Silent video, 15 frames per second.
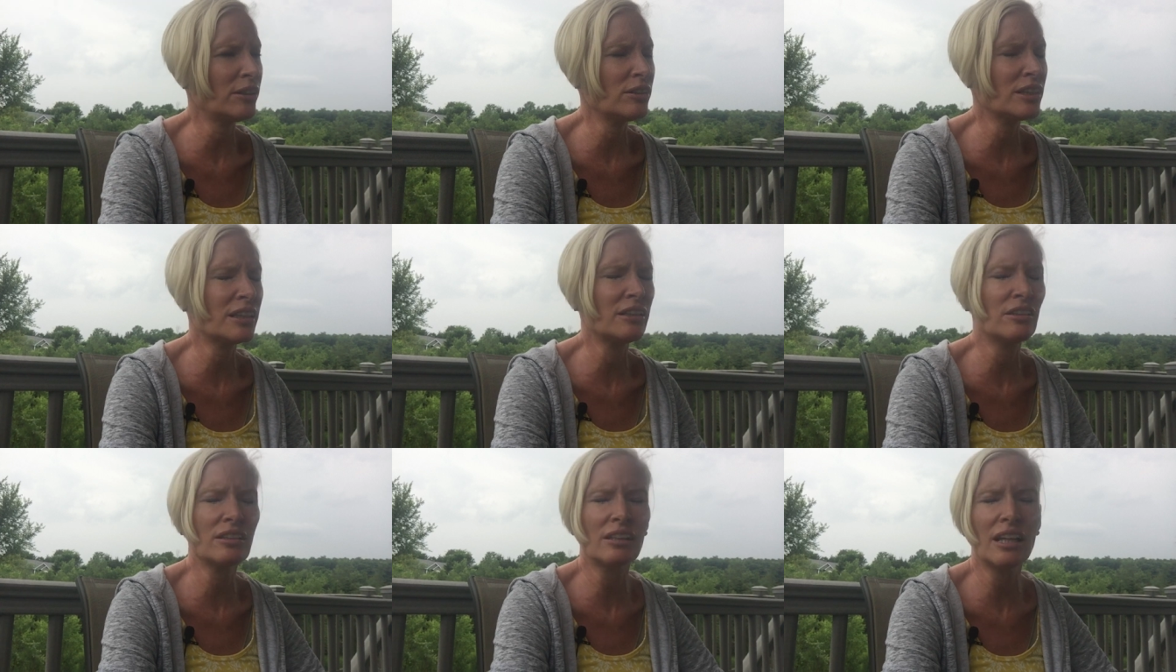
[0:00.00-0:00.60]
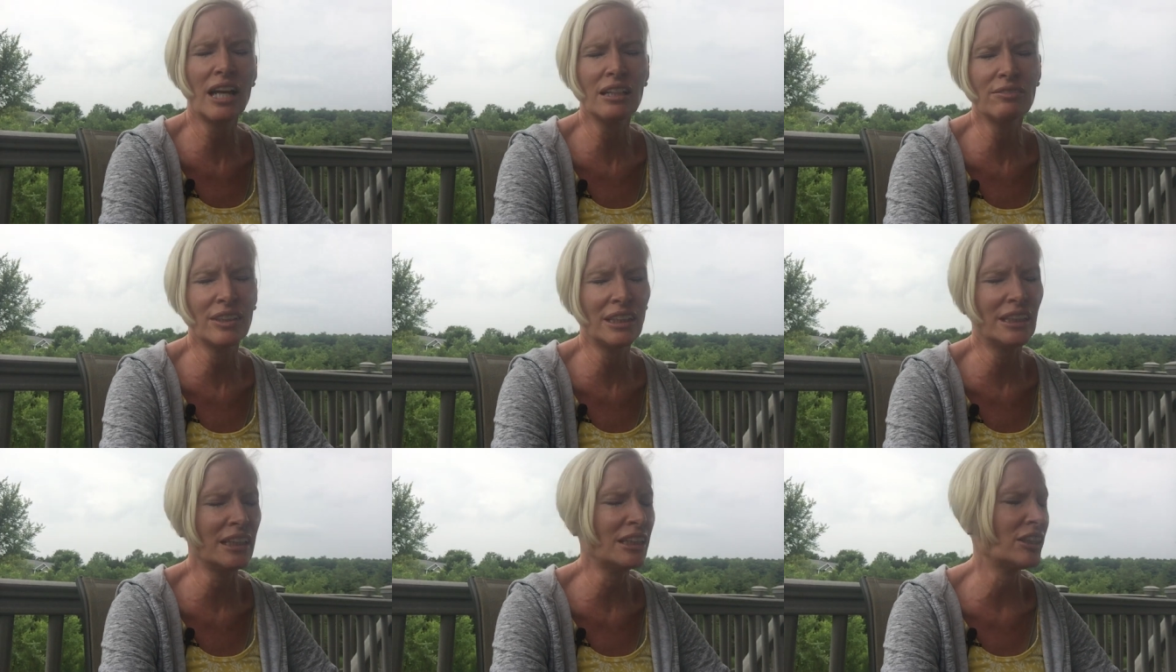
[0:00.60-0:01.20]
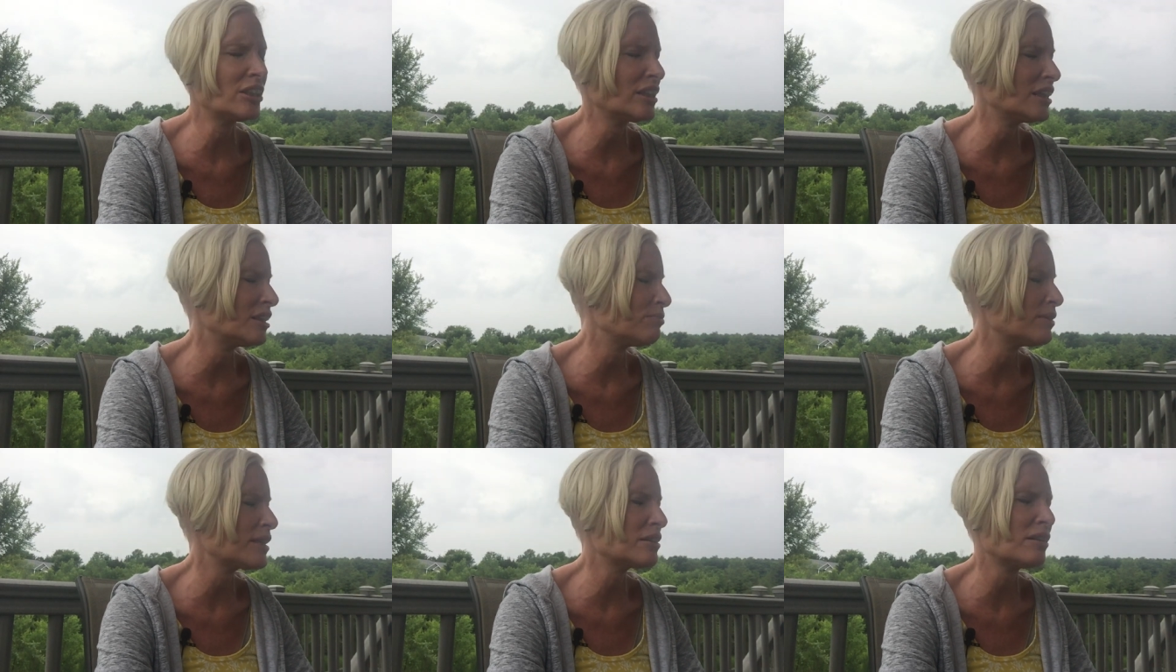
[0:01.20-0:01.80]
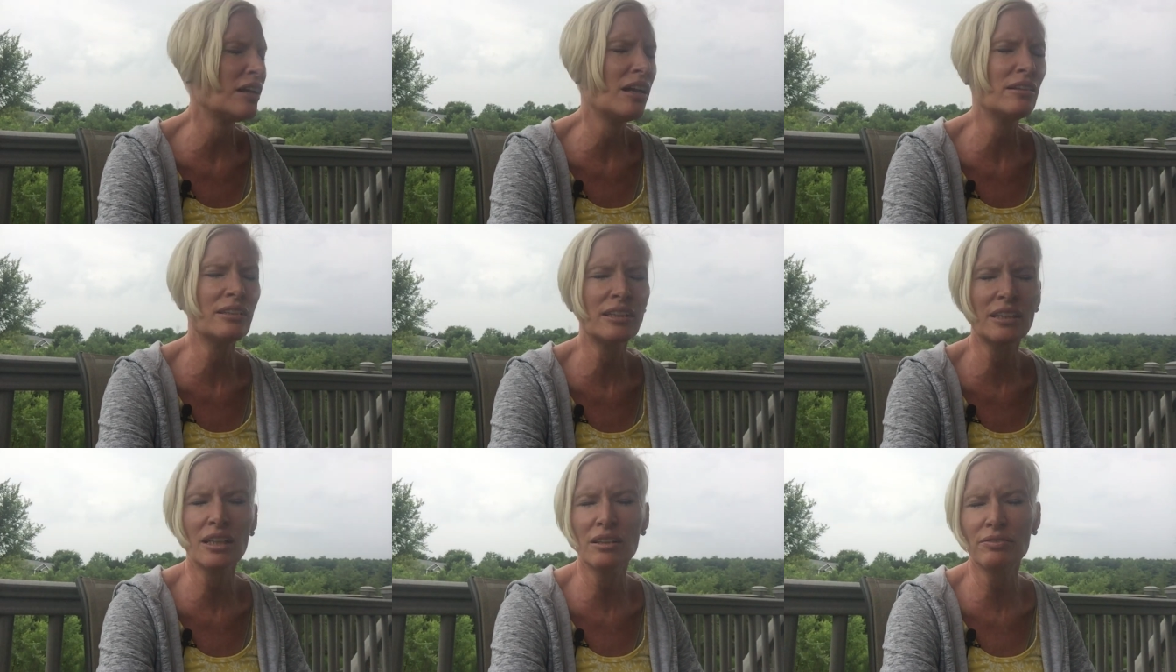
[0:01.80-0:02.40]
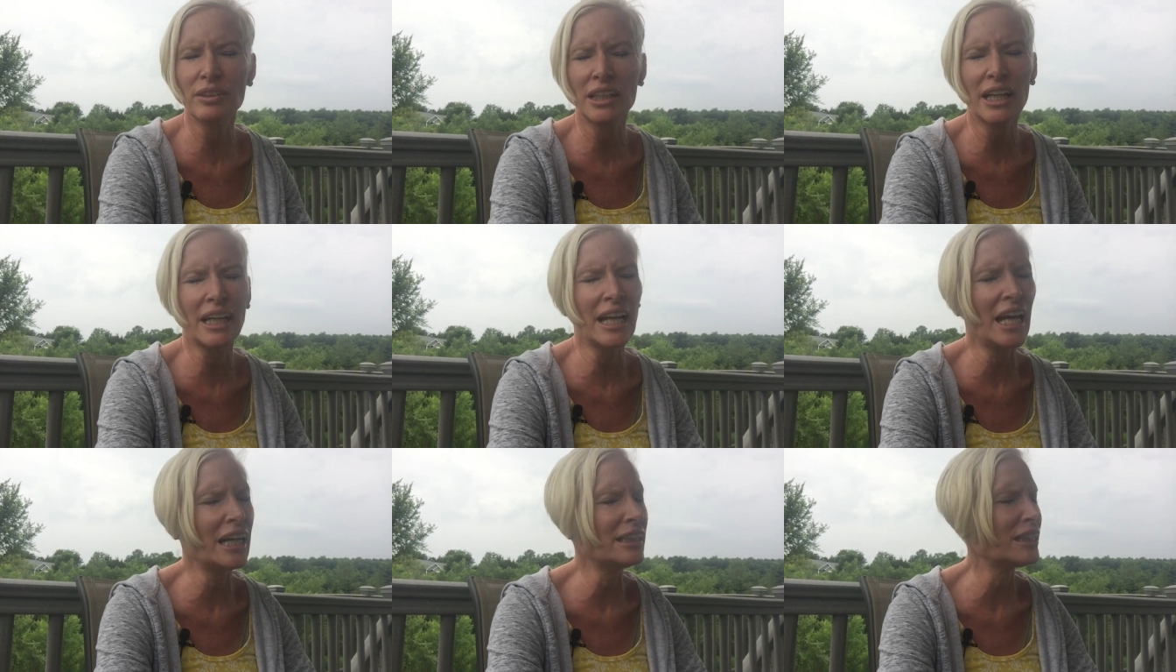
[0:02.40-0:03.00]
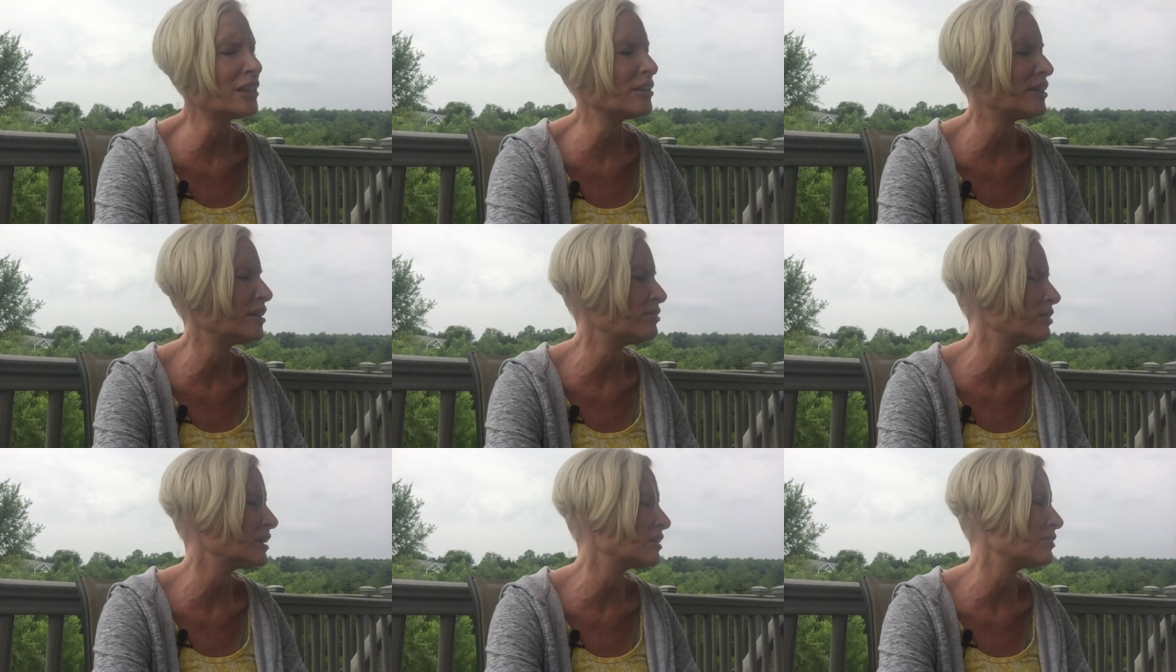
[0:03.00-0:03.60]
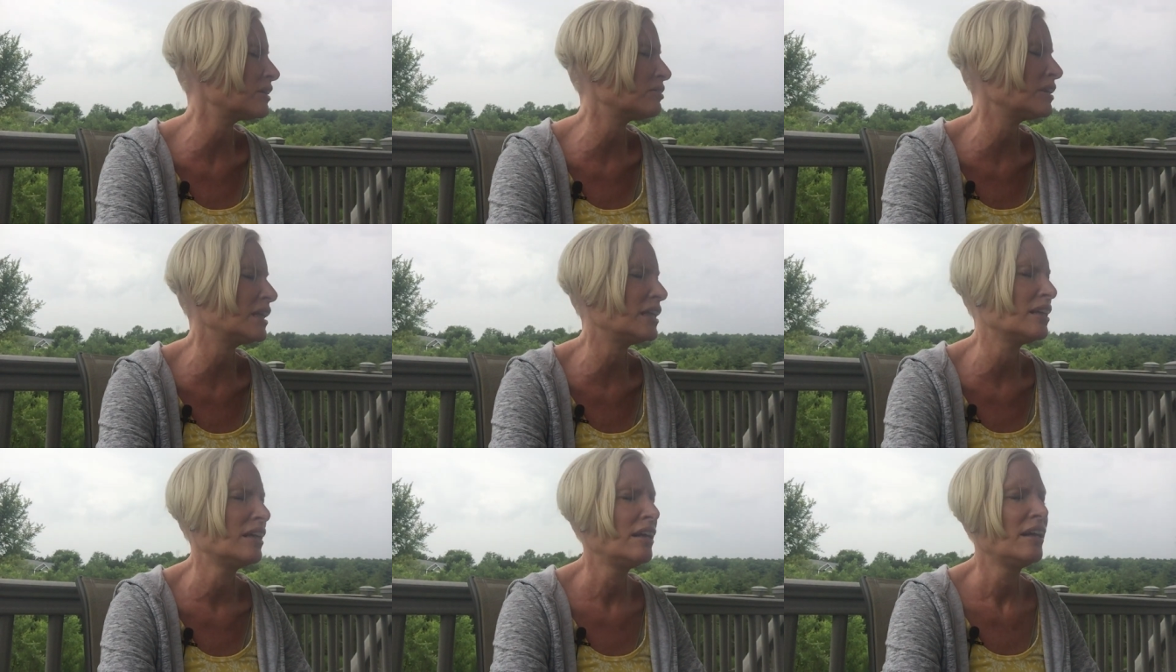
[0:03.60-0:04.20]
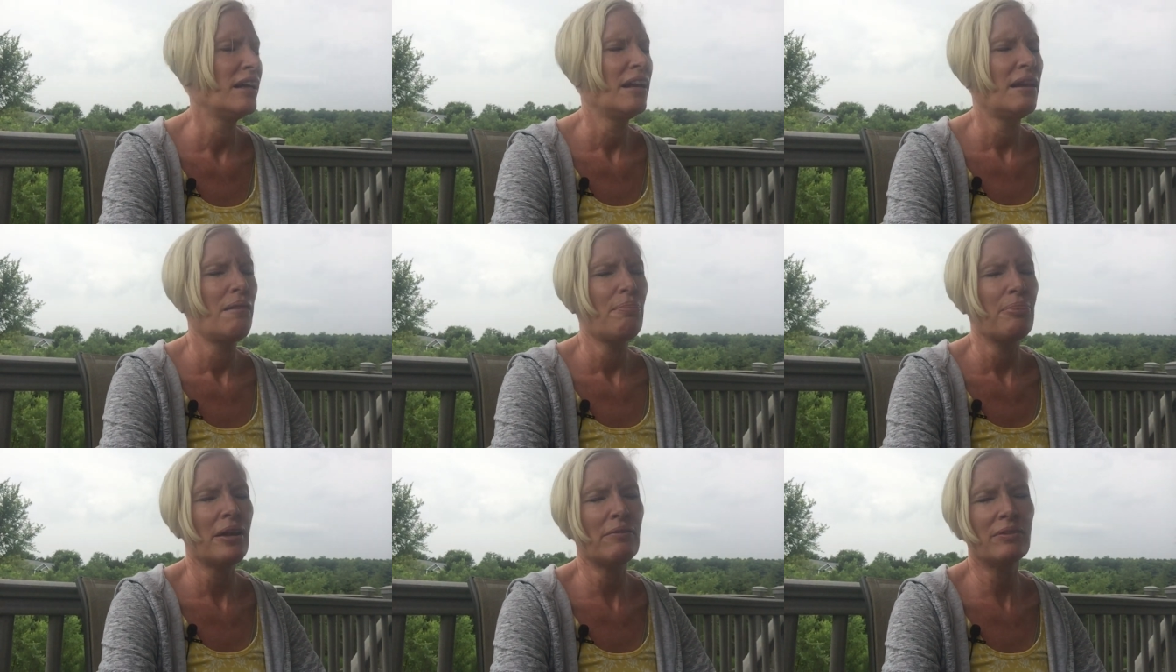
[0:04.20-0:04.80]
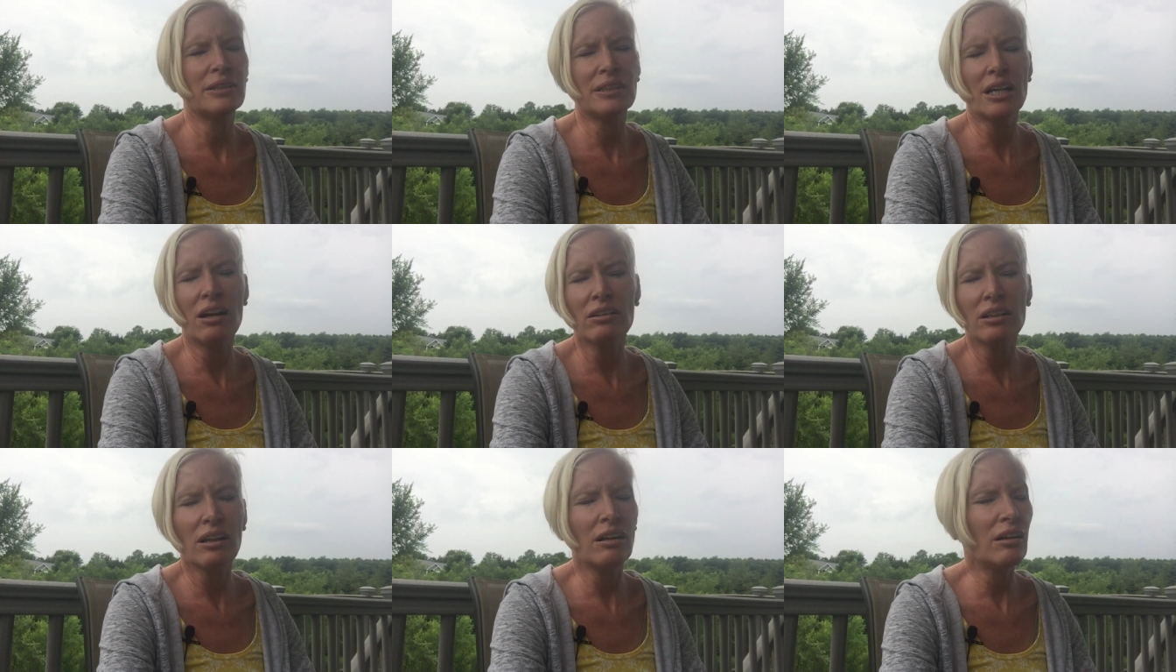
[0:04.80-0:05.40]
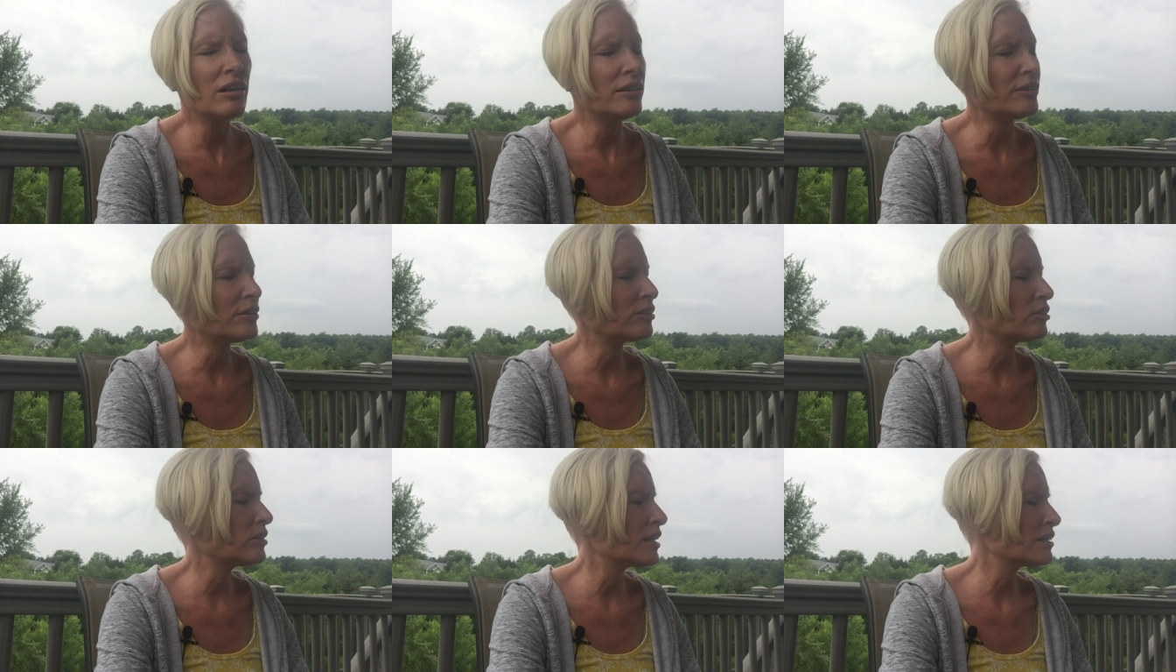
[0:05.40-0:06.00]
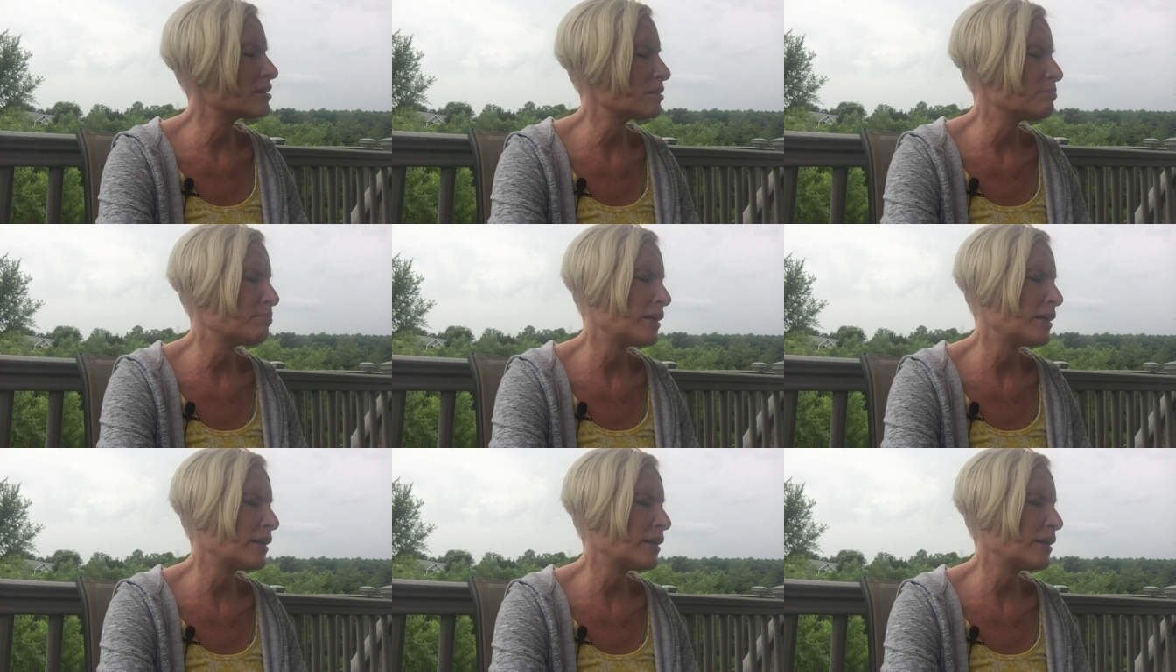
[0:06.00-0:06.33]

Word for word: There's there's a lot of addiction and mental health stuff, and I can't tell the difference between if it's alcohol or drugs and